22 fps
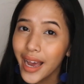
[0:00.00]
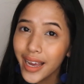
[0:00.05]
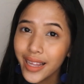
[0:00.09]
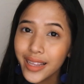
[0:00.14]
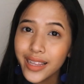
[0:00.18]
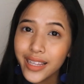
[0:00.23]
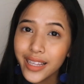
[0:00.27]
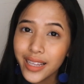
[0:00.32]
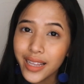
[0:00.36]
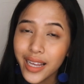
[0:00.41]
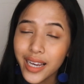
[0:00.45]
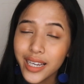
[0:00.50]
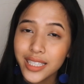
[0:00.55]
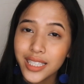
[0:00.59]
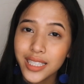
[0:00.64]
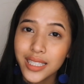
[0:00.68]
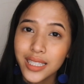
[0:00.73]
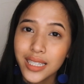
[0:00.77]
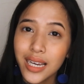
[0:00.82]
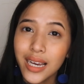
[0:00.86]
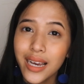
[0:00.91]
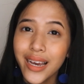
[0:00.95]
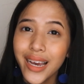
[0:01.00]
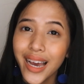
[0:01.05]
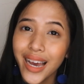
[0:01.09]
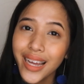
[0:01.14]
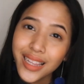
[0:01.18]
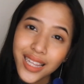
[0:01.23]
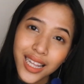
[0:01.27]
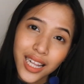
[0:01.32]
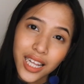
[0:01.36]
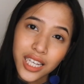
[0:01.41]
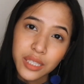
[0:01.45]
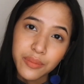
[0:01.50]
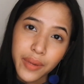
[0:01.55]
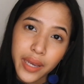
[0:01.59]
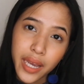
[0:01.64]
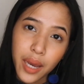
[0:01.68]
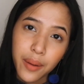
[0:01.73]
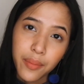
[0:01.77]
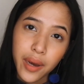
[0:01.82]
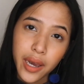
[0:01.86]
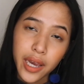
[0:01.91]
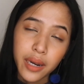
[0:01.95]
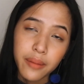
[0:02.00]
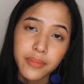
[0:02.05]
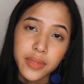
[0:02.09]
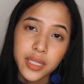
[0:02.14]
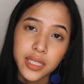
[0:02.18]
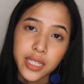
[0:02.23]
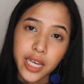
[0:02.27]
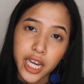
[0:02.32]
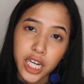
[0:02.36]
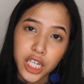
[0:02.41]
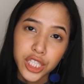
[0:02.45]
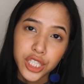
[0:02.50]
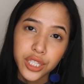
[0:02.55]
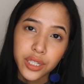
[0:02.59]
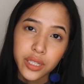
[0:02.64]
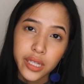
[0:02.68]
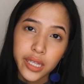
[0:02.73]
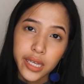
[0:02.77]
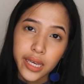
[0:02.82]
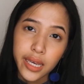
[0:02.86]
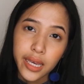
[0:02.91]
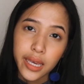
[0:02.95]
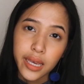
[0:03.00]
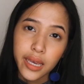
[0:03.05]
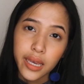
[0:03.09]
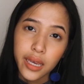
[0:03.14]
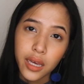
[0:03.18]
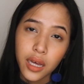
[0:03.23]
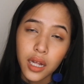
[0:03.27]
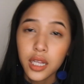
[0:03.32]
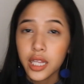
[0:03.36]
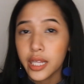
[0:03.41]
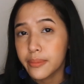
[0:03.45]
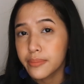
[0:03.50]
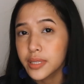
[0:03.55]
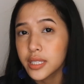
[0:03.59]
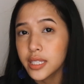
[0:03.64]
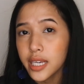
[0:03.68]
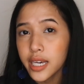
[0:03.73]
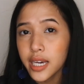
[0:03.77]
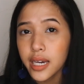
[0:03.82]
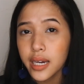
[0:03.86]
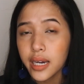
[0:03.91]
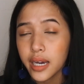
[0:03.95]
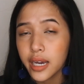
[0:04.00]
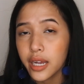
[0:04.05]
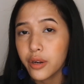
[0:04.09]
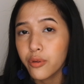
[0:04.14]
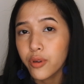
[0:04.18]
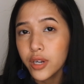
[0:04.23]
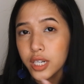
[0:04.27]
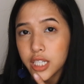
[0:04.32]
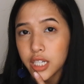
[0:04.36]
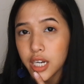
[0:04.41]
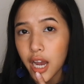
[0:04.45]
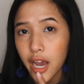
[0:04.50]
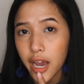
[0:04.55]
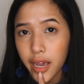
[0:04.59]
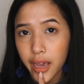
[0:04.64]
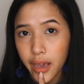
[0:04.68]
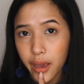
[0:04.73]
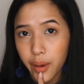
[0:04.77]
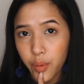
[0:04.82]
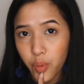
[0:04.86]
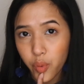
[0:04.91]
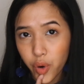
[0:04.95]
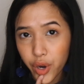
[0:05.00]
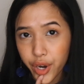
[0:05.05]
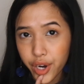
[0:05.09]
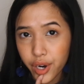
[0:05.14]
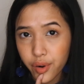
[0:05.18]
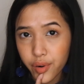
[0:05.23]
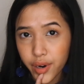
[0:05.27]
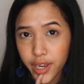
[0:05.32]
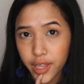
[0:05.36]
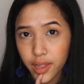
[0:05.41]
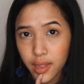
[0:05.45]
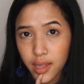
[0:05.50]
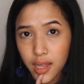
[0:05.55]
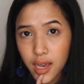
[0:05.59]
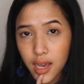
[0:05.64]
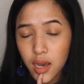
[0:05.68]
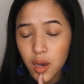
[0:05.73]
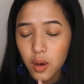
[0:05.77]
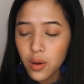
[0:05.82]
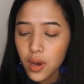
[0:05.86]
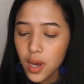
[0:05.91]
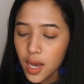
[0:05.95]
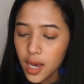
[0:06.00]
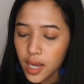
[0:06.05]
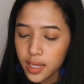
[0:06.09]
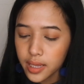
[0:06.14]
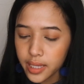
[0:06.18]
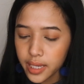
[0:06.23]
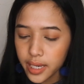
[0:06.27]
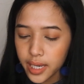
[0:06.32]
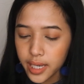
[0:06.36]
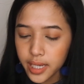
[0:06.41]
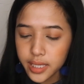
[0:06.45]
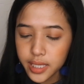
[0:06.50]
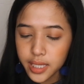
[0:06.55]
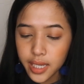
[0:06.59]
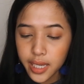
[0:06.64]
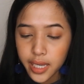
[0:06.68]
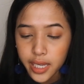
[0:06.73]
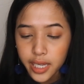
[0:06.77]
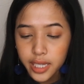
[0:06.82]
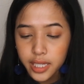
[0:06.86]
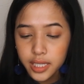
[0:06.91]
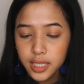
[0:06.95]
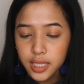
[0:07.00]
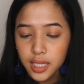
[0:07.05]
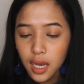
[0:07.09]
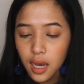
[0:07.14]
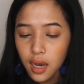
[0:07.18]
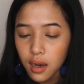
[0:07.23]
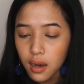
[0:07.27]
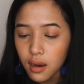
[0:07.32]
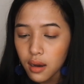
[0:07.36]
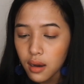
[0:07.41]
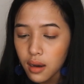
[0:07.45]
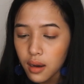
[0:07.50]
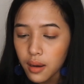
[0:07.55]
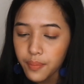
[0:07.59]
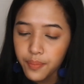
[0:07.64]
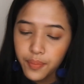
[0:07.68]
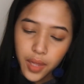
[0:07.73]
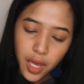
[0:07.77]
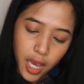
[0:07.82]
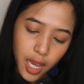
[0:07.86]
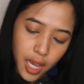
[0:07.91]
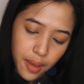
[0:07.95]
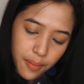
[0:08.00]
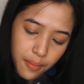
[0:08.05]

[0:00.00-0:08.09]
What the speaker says: and the last makeup item is actually a lipstick, in which I am wearing right now. This is I'm